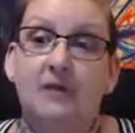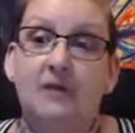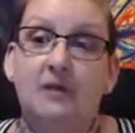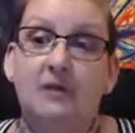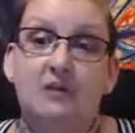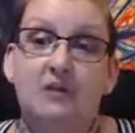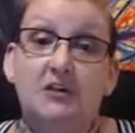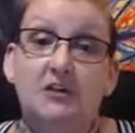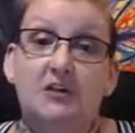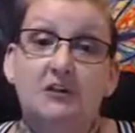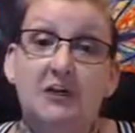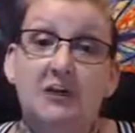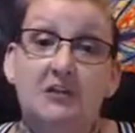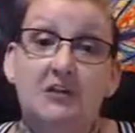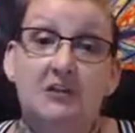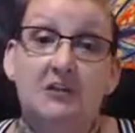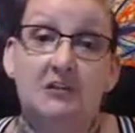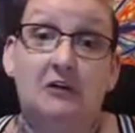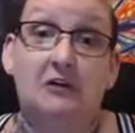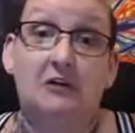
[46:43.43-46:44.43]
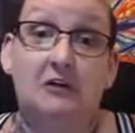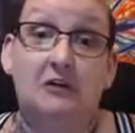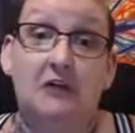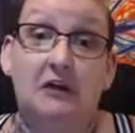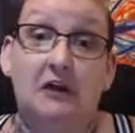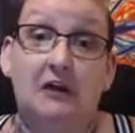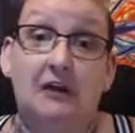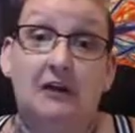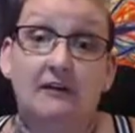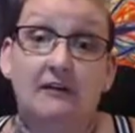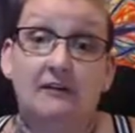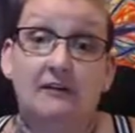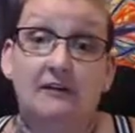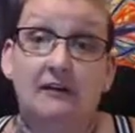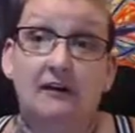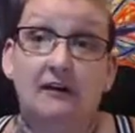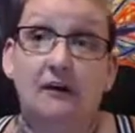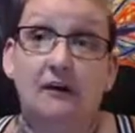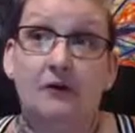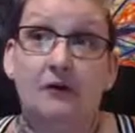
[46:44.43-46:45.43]
just make sure that,
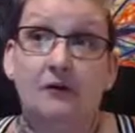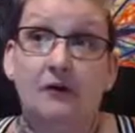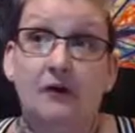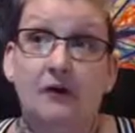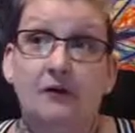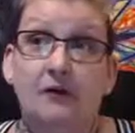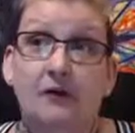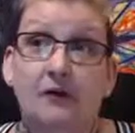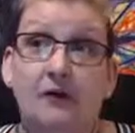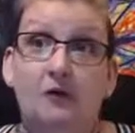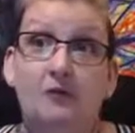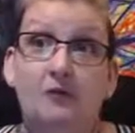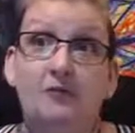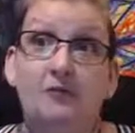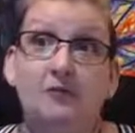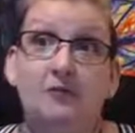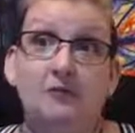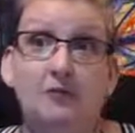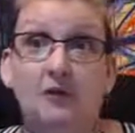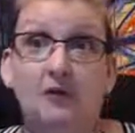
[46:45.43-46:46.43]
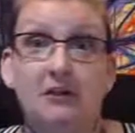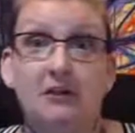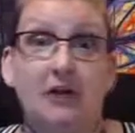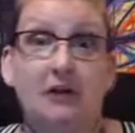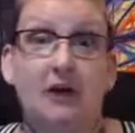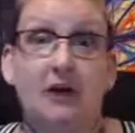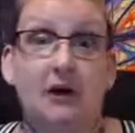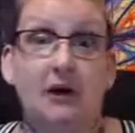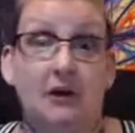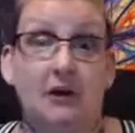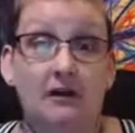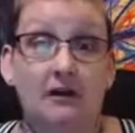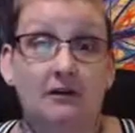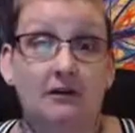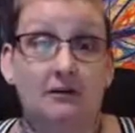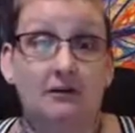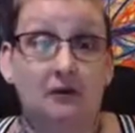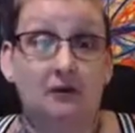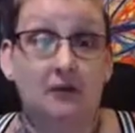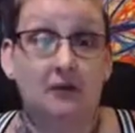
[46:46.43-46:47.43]
you know, he knows what's going on,
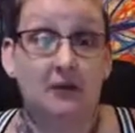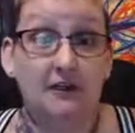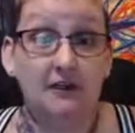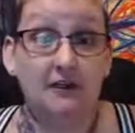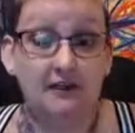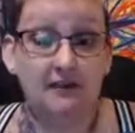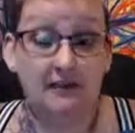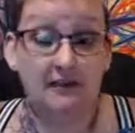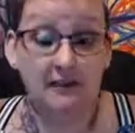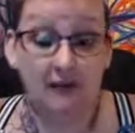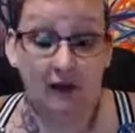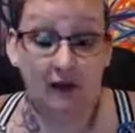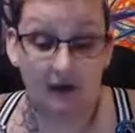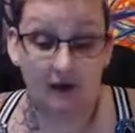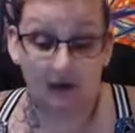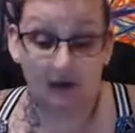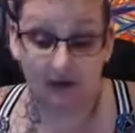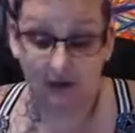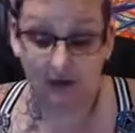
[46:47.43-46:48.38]
so he's not